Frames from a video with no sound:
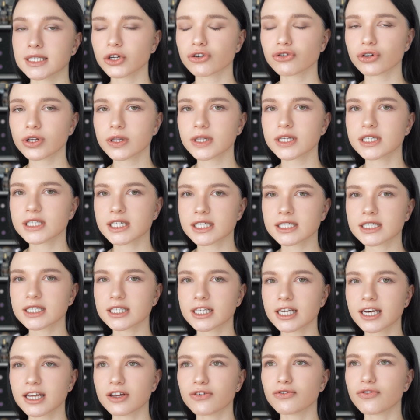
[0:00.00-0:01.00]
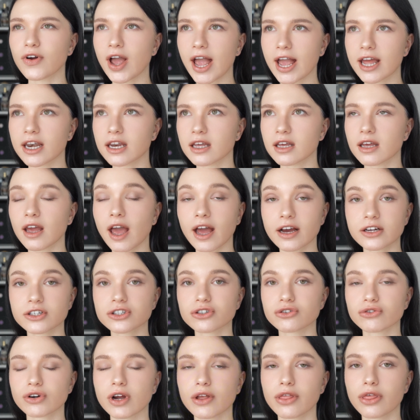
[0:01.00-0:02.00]
It really doesn't leave any
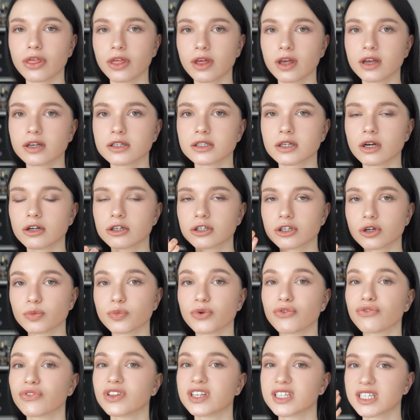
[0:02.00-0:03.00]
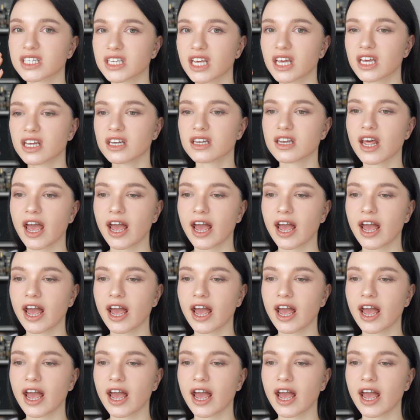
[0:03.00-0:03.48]
extra things on top of the skin,